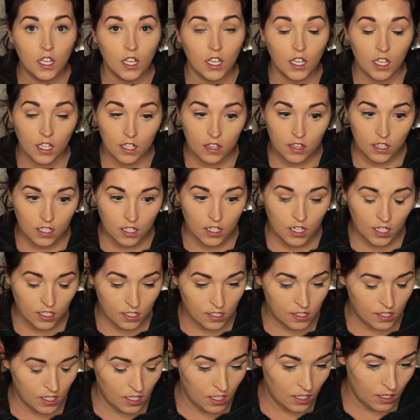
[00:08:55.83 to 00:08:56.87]
And the next
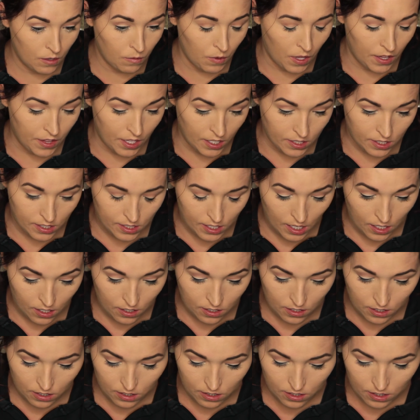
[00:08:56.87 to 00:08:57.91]
thing, while that
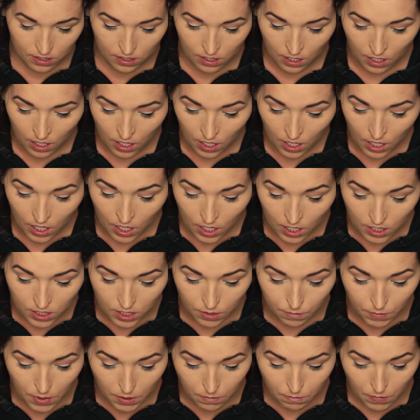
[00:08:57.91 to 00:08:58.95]
settles, to
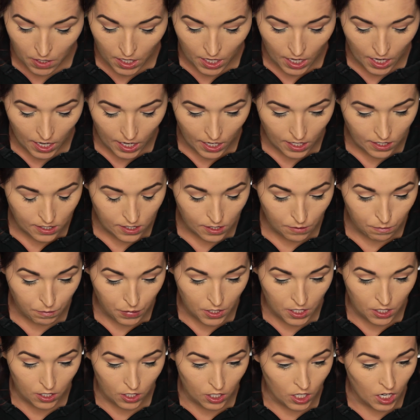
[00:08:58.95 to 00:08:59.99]
make my eyes
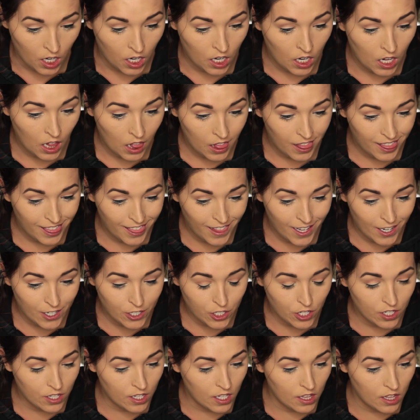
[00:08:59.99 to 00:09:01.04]
appear
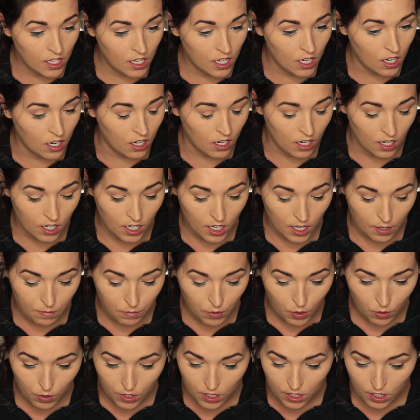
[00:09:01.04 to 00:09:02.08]
larger than they are, I'm
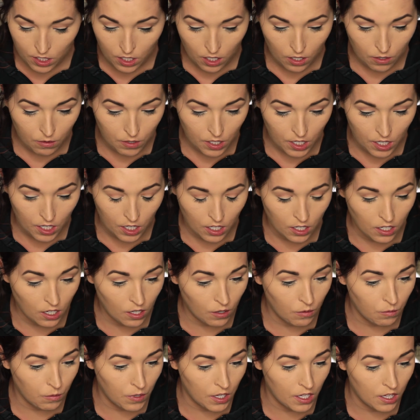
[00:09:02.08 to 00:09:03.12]
going to go
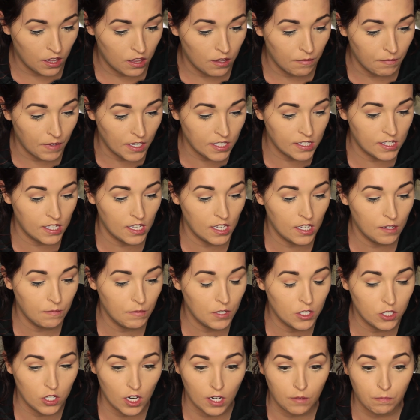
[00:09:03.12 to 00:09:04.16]
in with my same
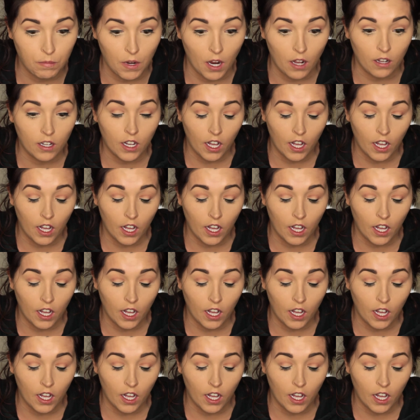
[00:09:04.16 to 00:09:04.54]
dark brown